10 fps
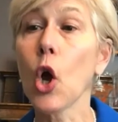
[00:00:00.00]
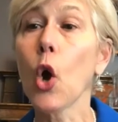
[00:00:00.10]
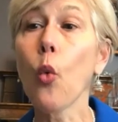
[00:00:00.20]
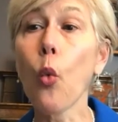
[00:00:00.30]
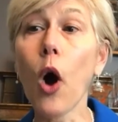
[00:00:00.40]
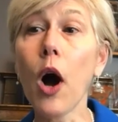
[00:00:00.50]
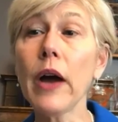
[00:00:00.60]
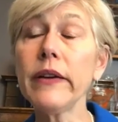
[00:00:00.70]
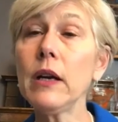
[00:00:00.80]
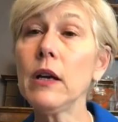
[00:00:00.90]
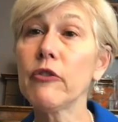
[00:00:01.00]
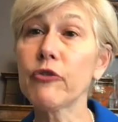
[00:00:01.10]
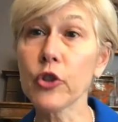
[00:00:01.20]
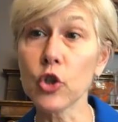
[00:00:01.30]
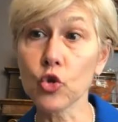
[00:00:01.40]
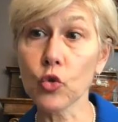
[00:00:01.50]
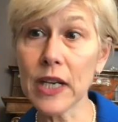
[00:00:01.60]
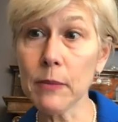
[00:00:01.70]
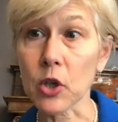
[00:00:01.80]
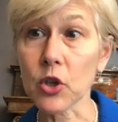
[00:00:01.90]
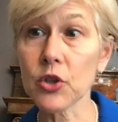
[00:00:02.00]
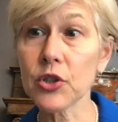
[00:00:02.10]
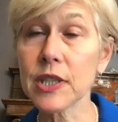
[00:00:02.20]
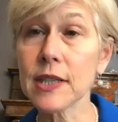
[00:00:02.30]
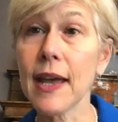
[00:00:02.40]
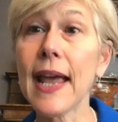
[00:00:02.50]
one for the dreamers